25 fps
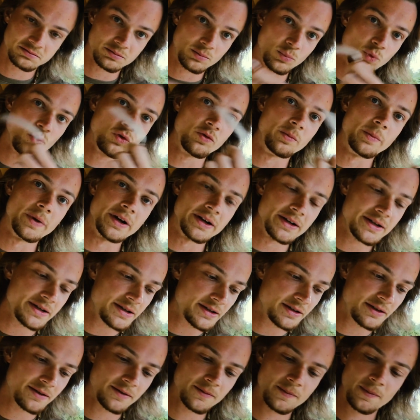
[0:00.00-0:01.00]

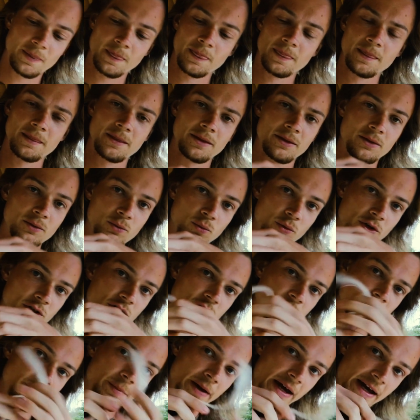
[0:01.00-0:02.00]
movement
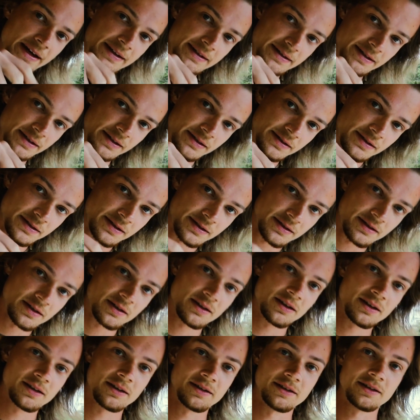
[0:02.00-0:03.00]
which passes
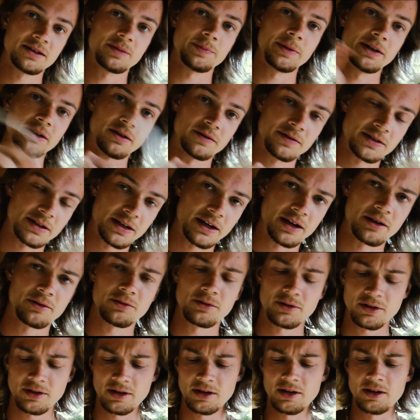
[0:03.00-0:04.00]
the speed of sound.
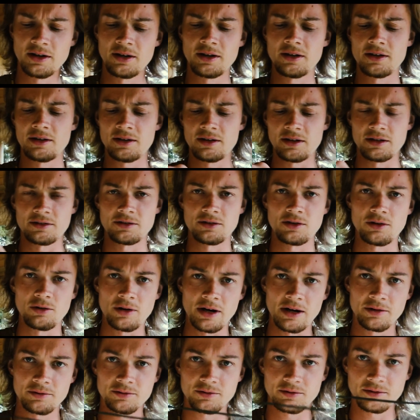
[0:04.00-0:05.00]
As you know
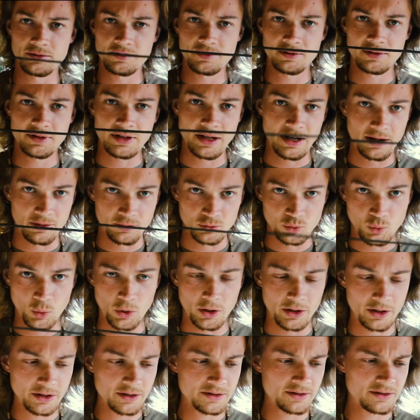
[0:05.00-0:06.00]
how sound
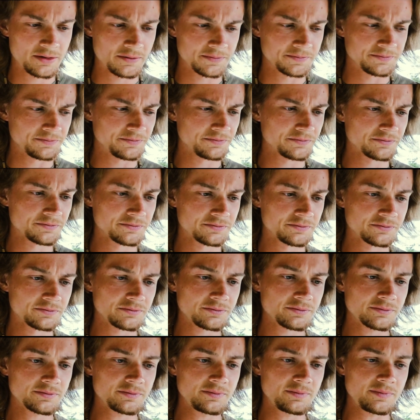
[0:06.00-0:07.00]
works,
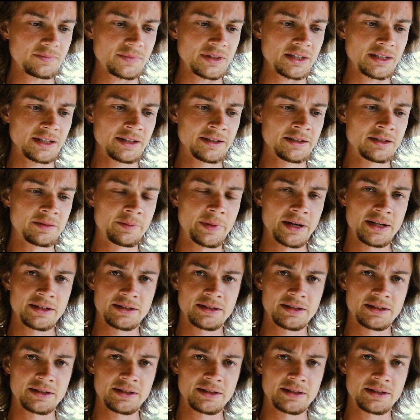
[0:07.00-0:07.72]
it's